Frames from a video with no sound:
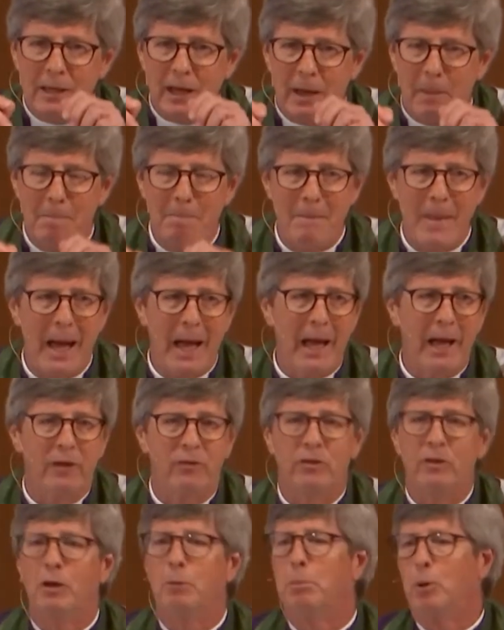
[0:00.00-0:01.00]

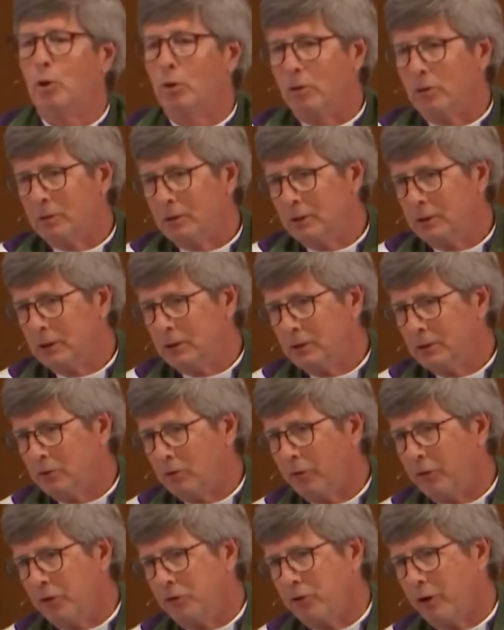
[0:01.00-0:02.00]
imaginable
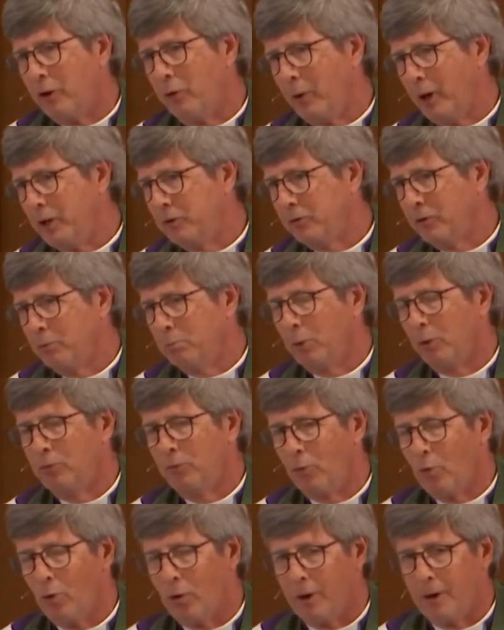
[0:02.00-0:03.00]
to the generation
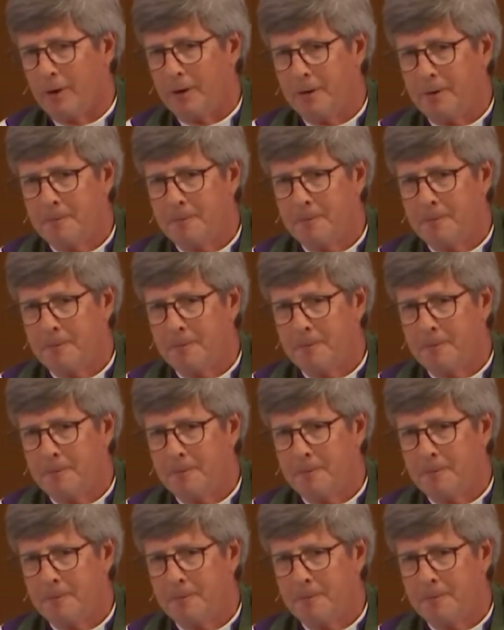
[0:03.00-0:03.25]
before.